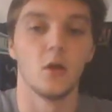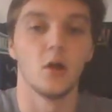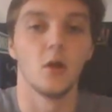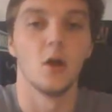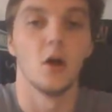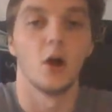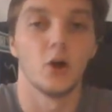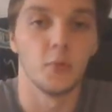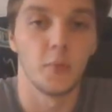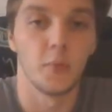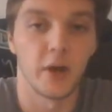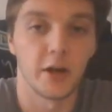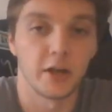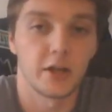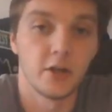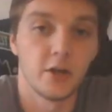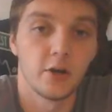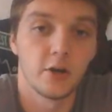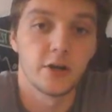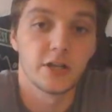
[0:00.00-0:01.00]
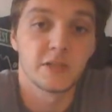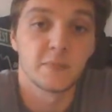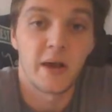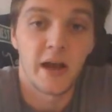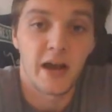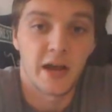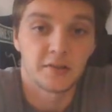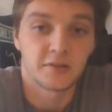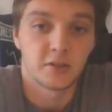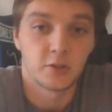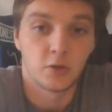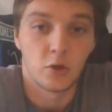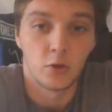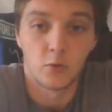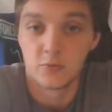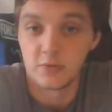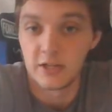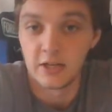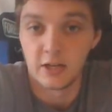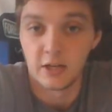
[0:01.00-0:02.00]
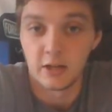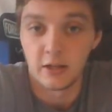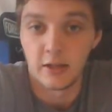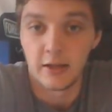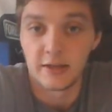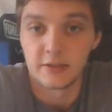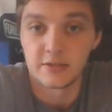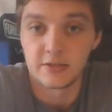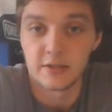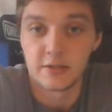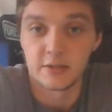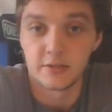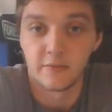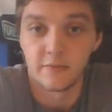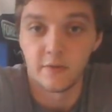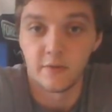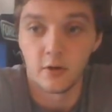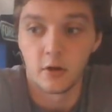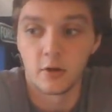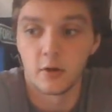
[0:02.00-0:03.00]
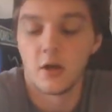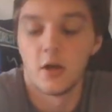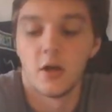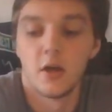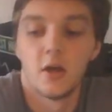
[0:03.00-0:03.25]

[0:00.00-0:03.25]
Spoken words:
Our mnemonic here is passing notes in class is fun.